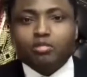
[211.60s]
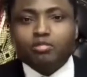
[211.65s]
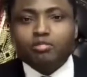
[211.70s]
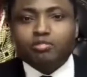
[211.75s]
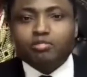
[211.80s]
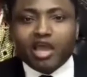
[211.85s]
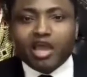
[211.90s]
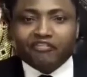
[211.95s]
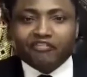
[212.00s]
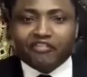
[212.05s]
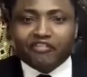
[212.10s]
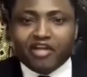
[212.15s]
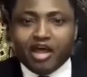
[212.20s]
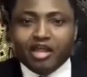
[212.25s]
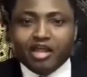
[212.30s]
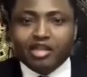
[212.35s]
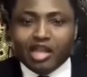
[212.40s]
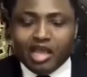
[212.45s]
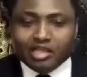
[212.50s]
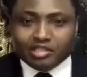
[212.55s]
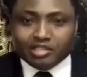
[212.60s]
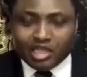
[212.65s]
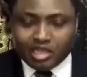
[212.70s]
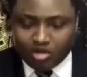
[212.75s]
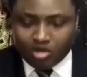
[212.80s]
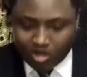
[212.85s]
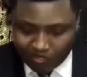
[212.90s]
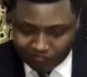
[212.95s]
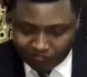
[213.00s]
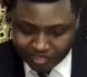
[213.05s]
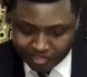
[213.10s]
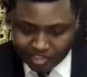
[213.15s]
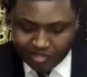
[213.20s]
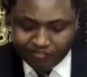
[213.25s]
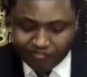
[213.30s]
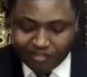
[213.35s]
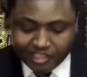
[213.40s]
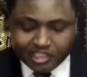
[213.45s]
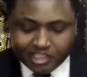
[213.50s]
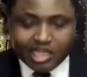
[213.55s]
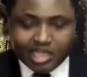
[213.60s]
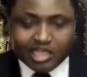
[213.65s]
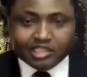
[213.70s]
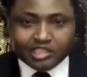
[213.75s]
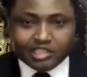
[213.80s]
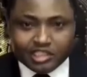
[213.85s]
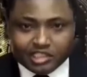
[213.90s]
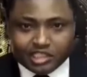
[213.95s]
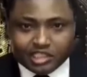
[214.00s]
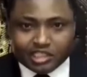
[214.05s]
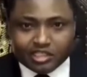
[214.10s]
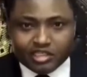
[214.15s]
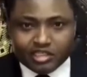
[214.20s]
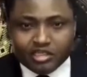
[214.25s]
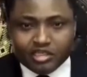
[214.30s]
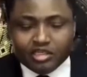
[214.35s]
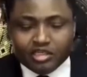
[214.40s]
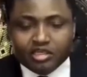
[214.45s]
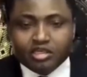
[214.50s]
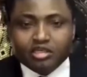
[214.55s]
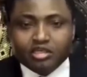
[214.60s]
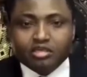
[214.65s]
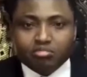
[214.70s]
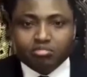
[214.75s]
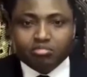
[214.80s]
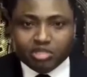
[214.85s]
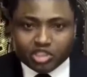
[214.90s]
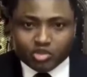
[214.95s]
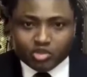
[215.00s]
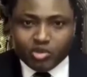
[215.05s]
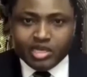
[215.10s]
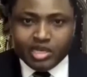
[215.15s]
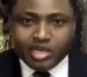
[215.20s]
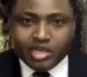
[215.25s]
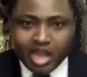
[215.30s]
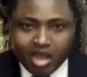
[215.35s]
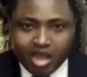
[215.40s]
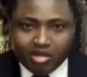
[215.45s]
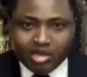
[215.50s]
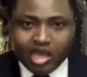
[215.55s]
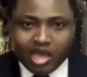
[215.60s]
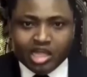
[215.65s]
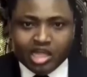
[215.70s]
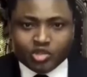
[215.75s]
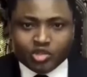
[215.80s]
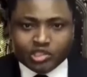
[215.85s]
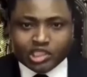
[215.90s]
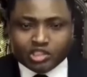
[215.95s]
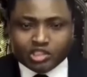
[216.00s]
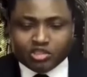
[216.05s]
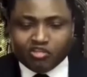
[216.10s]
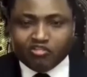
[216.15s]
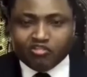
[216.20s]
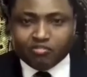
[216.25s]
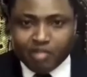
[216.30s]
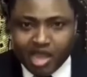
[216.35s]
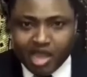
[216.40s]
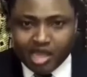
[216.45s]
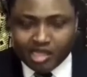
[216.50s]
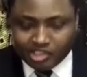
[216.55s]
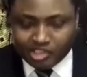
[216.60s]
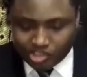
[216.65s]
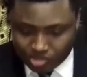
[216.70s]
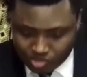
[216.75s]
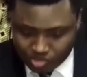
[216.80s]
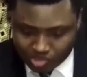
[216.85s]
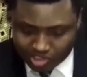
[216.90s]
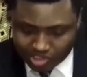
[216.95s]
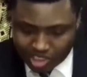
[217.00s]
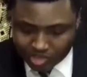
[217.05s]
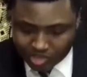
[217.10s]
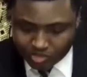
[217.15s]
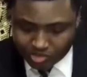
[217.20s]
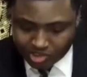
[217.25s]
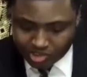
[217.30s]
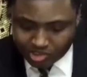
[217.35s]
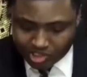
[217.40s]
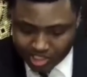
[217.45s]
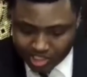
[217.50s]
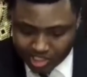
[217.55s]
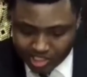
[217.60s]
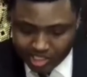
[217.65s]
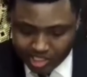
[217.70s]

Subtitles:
between now and 20th of March 2023. They are to set up Biafra liaison office in the United States of